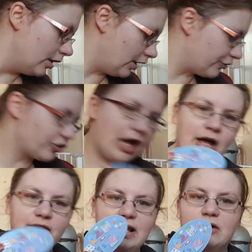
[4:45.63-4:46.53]
And I just got
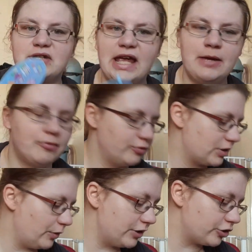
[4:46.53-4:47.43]
out the little tables
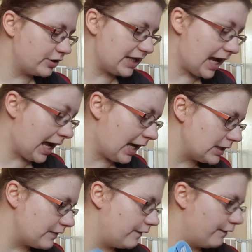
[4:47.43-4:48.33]
that we'd already
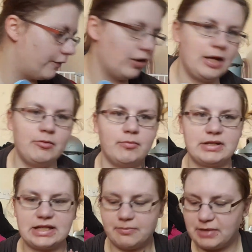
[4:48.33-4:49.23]
had for him and
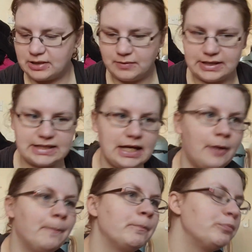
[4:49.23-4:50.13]
Madame
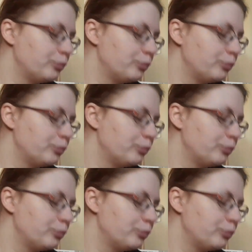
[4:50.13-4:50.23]
Kazam.